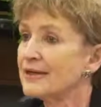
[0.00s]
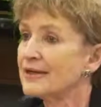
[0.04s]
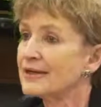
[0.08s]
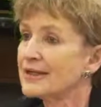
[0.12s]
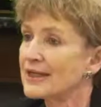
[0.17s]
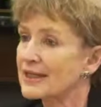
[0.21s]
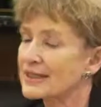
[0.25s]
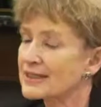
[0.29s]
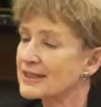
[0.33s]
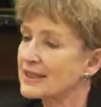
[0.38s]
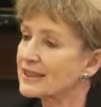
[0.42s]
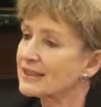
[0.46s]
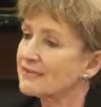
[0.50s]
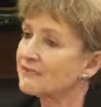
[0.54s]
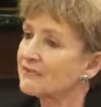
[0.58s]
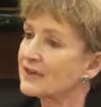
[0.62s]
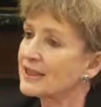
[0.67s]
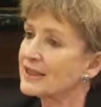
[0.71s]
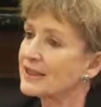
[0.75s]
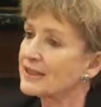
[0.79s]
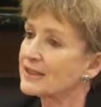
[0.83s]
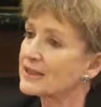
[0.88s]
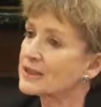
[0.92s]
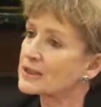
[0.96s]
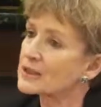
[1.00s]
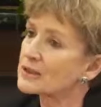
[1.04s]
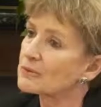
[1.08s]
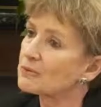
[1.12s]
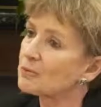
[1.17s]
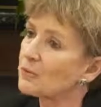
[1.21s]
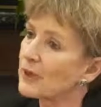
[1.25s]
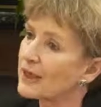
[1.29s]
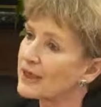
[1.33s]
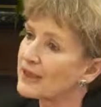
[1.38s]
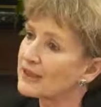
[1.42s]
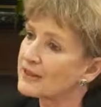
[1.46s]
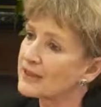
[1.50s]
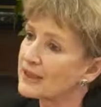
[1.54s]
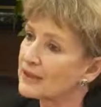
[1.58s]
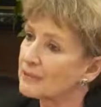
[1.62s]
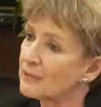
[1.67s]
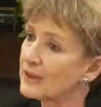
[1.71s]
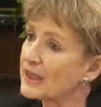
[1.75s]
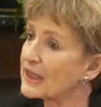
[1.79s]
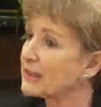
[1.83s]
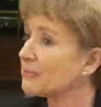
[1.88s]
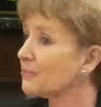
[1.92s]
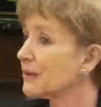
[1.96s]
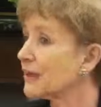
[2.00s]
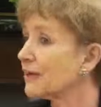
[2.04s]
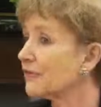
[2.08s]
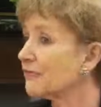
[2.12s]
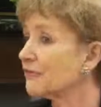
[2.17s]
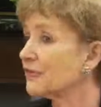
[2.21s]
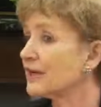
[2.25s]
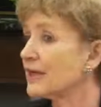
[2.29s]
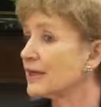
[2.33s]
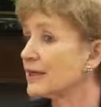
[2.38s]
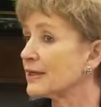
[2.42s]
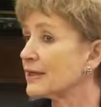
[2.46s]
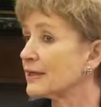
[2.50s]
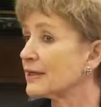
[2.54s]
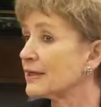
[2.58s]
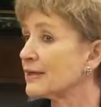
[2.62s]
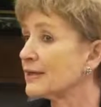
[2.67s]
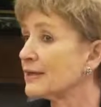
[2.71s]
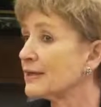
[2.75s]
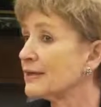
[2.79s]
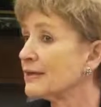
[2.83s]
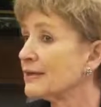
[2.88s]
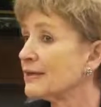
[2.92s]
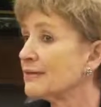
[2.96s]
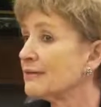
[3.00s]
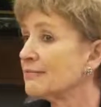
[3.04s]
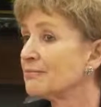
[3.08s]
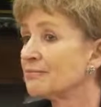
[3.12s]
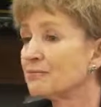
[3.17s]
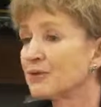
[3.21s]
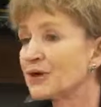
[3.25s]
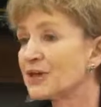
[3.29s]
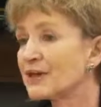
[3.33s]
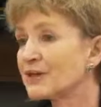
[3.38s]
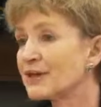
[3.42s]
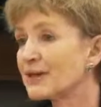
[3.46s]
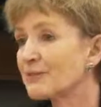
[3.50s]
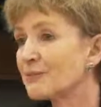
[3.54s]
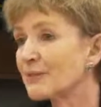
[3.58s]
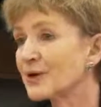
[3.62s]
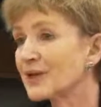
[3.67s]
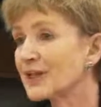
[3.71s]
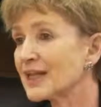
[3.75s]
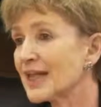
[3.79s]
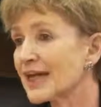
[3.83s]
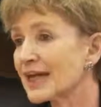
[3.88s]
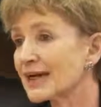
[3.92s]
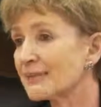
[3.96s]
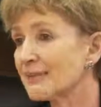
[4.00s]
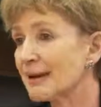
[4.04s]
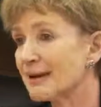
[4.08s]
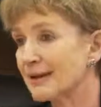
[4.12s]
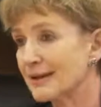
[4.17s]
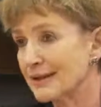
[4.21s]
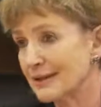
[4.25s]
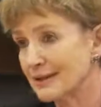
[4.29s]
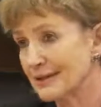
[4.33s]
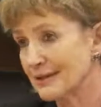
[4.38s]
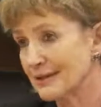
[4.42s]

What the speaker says: next thing to find out is, why do you think we could be a fit? What do you think? What do you like about it?